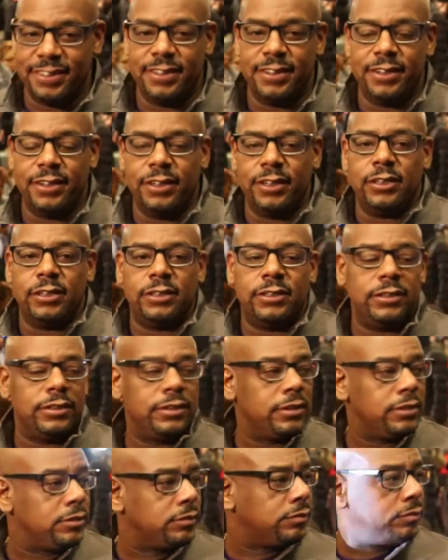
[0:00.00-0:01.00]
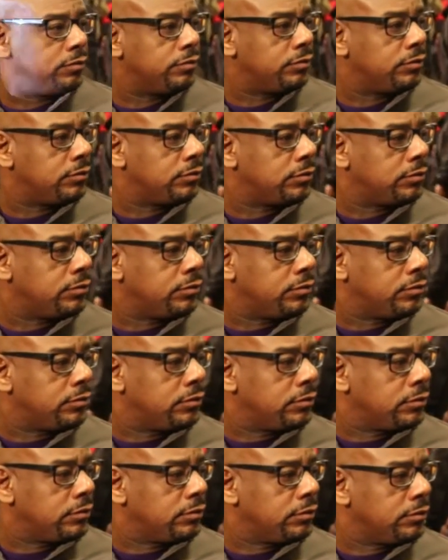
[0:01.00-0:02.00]

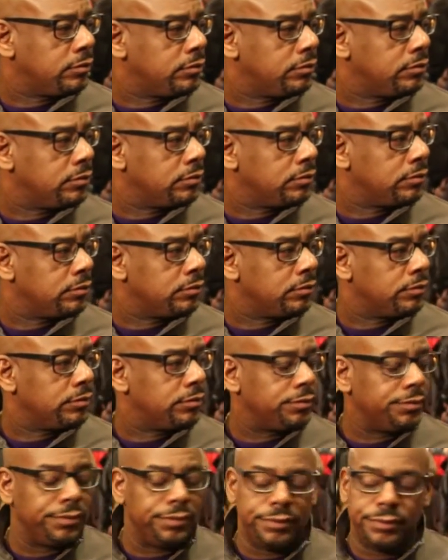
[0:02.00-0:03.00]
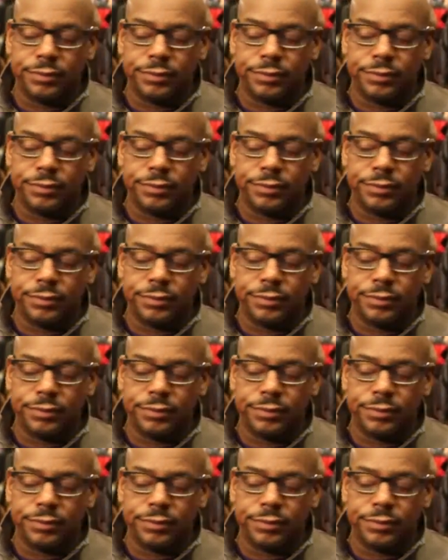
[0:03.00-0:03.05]
No words are spoken by the person on screen.